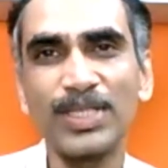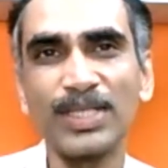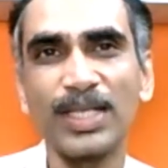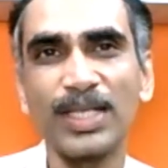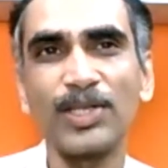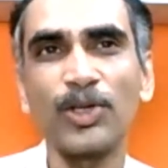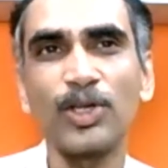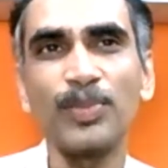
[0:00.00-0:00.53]

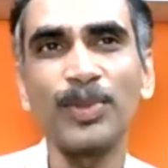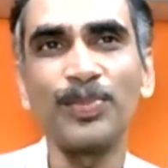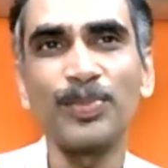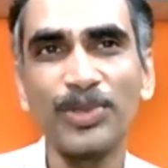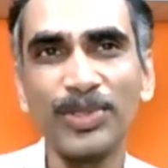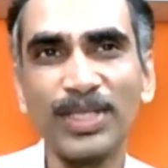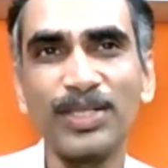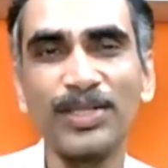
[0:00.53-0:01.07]
which cannot be
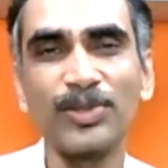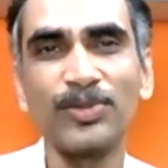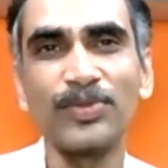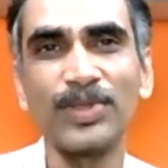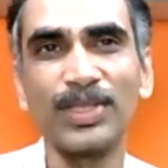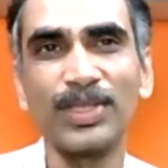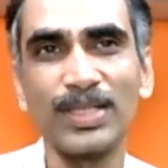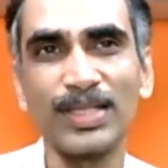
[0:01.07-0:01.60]
put into
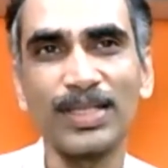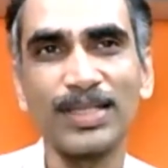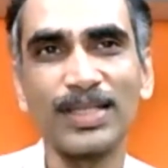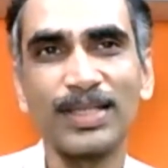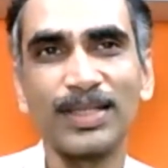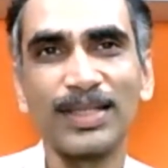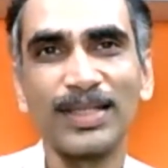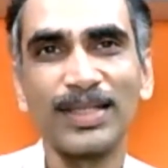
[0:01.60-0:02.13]
words